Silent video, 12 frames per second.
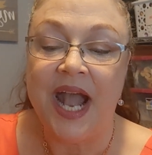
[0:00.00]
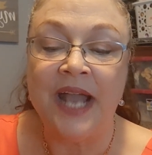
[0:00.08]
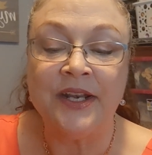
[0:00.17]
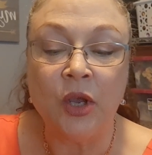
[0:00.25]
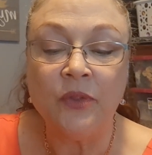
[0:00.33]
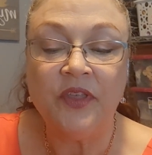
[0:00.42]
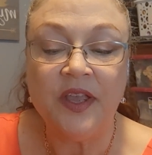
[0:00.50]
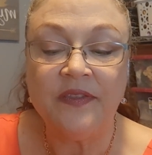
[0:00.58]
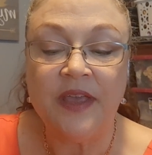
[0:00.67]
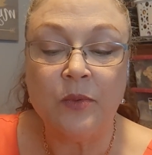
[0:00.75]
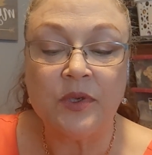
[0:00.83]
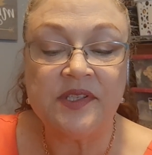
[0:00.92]
I don't think
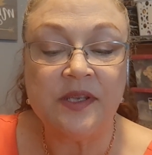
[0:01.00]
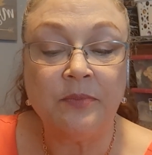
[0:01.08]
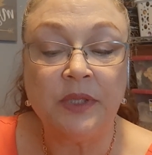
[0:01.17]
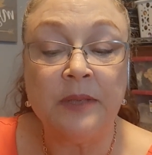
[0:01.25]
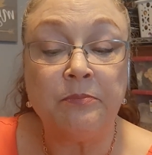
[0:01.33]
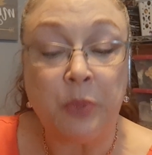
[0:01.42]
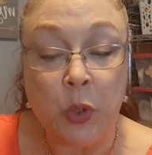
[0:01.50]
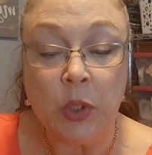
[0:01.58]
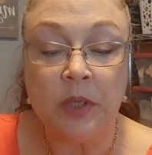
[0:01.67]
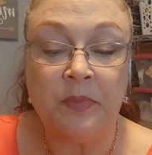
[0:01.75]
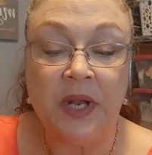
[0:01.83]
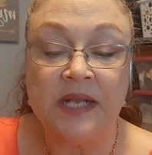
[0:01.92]
they were simply
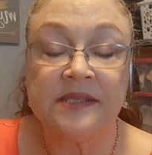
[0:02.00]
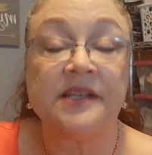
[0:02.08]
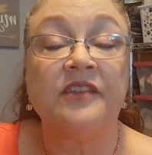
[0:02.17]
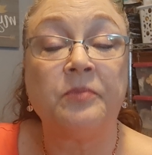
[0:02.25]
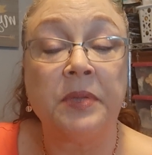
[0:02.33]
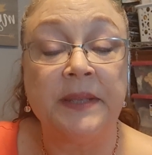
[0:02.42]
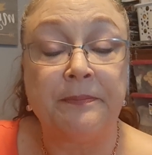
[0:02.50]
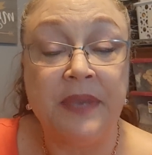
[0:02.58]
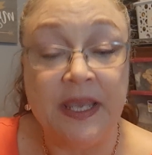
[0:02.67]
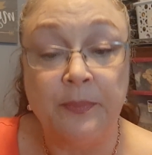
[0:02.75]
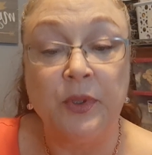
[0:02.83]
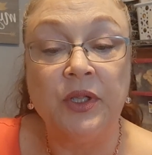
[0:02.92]
born positive
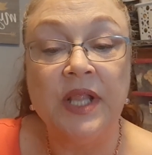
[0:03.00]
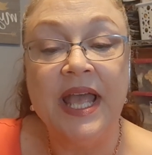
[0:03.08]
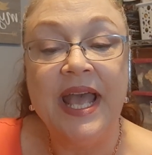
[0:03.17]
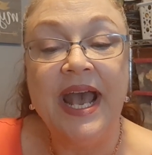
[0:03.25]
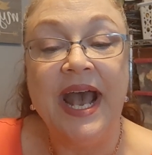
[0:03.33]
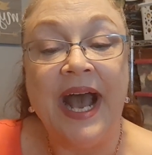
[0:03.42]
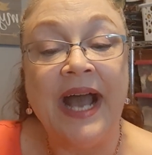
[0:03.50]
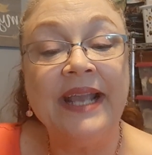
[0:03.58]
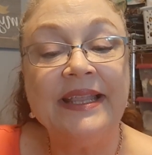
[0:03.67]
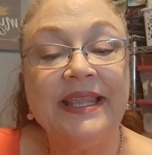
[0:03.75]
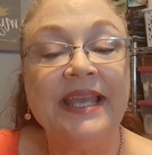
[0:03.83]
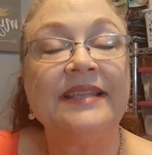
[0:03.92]
people. I
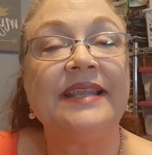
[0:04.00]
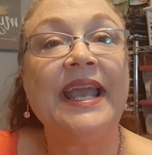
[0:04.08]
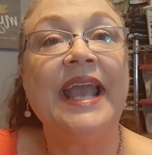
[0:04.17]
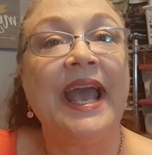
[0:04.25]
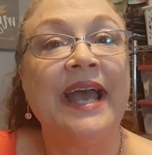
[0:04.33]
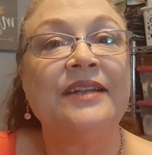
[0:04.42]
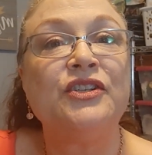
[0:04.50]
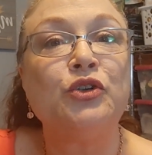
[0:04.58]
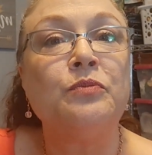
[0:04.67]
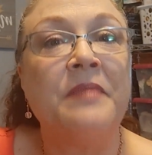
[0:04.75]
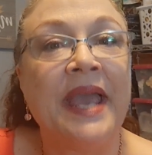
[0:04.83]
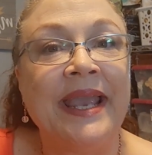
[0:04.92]
think they had to
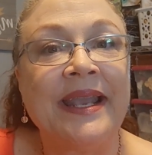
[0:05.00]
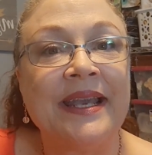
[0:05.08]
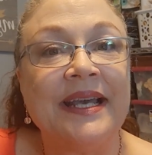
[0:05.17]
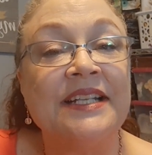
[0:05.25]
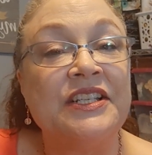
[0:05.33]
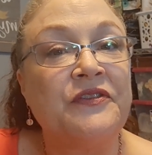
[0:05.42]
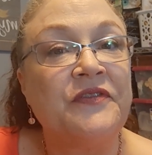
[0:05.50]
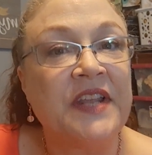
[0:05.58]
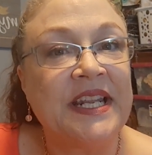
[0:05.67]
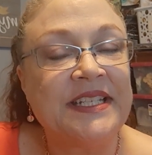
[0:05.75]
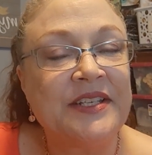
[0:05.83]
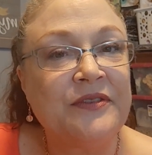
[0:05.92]
make a
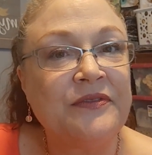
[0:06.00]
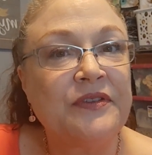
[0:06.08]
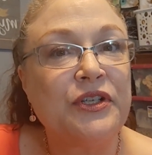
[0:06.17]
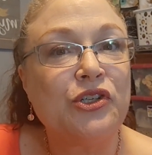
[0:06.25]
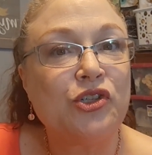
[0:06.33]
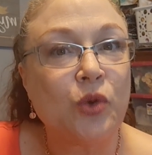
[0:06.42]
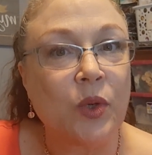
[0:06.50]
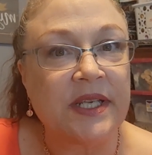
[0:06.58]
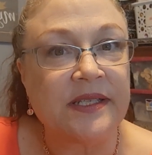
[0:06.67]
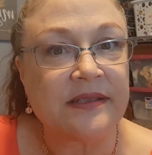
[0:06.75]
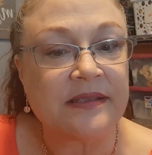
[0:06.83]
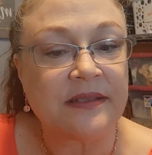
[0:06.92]
definitive
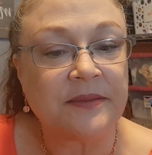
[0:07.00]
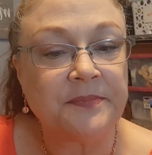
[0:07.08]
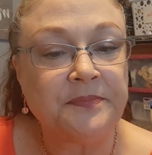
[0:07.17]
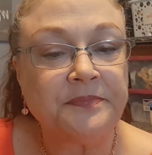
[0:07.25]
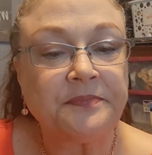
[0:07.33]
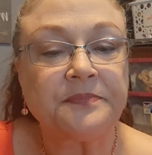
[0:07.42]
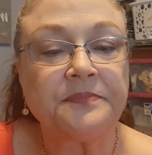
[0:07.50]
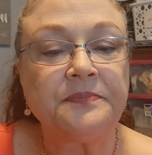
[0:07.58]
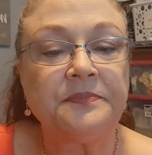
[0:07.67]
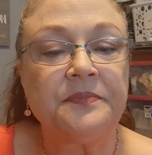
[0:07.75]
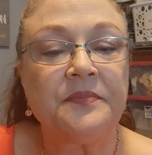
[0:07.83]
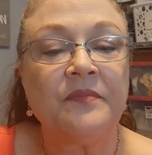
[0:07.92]
choice.
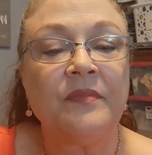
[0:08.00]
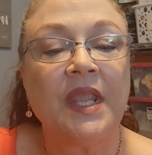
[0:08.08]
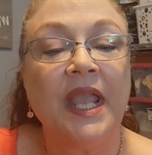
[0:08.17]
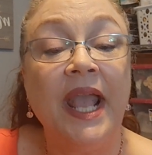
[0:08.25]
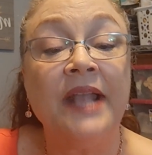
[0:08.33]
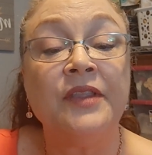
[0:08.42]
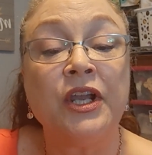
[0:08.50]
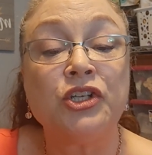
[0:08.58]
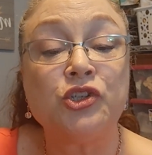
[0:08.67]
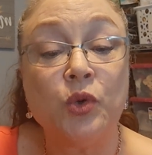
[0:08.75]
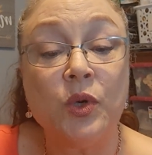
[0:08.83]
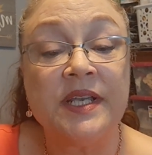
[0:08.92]
And their
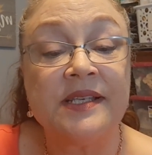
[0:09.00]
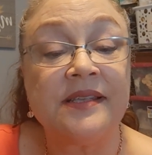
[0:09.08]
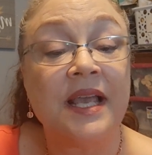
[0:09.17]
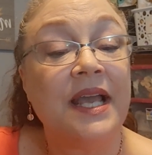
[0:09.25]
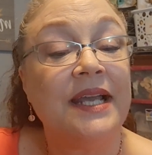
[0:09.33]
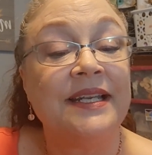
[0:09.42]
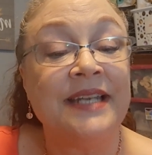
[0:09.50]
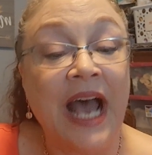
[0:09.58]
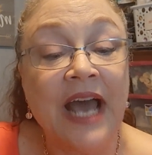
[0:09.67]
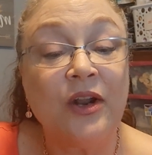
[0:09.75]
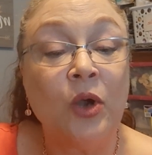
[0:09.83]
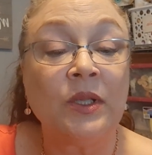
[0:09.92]
choice
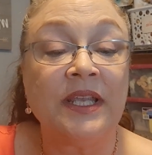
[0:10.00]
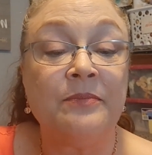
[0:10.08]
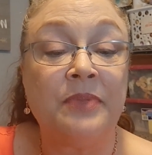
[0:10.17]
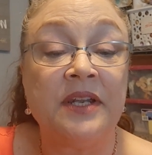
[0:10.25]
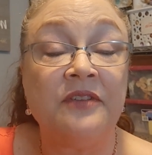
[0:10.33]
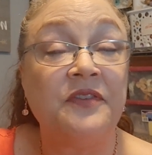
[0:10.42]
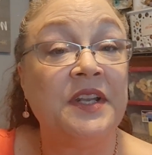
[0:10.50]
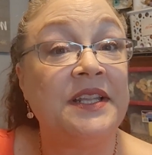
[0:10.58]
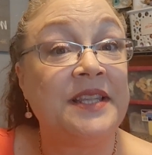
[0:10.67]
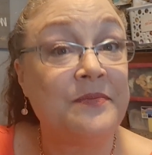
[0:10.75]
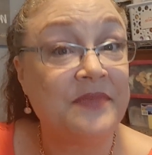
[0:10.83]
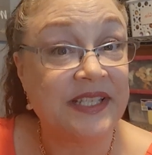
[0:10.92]
not only benefited
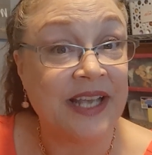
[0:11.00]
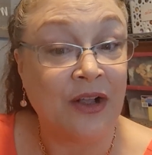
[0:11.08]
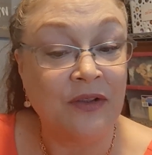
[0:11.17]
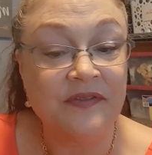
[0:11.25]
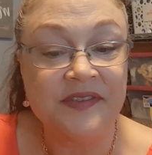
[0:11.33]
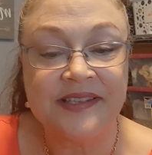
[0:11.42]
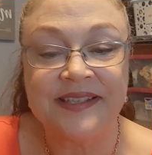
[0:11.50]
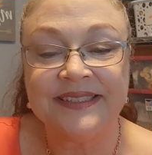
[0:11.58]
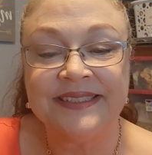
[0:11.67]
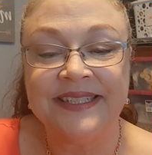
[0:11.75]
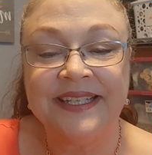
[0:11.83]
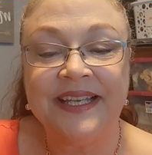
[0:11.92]
themselves,
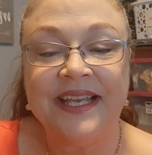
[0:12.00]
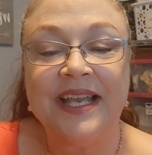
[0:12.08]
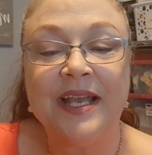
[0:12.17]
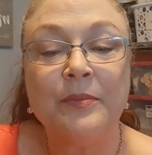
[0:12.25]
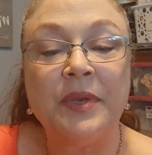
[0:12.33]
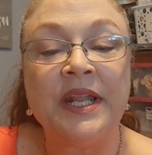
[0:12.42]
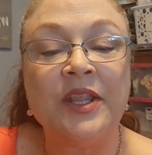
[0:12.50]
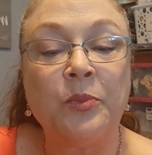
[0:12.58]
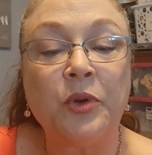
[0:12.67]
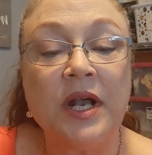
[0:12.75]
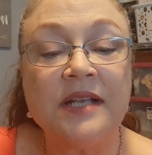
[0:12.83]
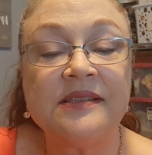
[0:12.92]
but in the
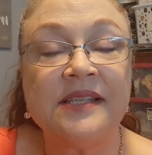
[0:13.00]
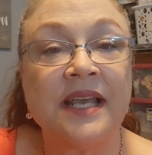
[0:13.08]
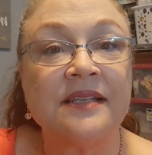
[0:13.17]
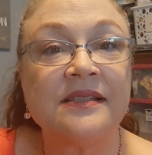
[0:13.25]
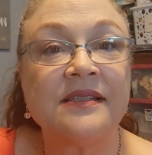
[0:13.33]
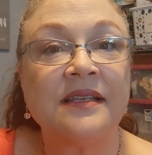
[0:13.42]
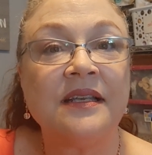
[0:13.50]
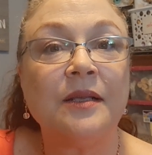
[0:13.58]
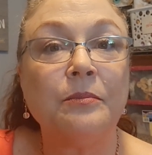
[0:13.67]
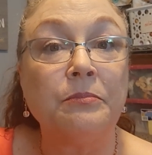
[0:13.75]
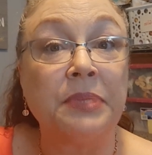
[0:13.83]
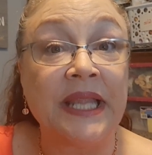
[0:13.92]
process,
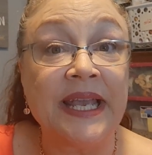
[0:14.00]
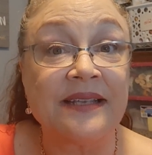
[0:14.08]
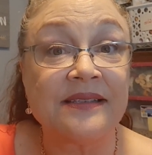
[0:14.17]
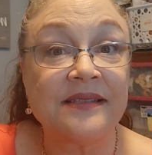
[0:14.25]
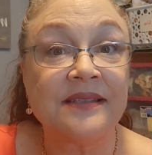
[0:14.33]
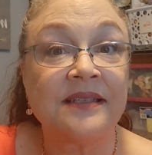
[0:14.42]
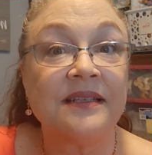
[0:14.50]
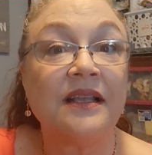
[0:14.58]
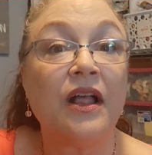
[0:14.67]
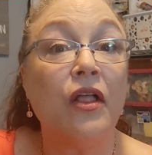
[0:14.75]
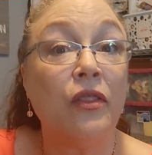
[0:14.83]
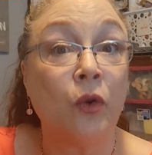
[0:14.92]
blessed
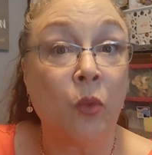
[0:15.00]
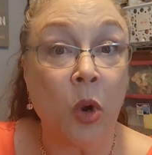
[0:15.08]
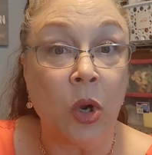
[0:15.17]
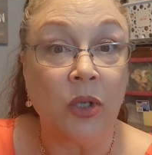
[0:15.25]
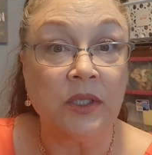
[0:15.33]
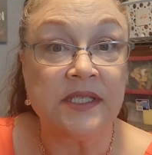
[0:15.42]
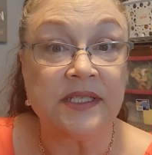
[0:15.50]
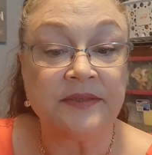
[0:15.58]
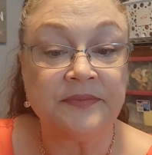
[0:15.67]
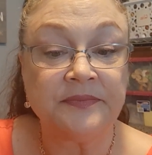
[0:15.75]
the world.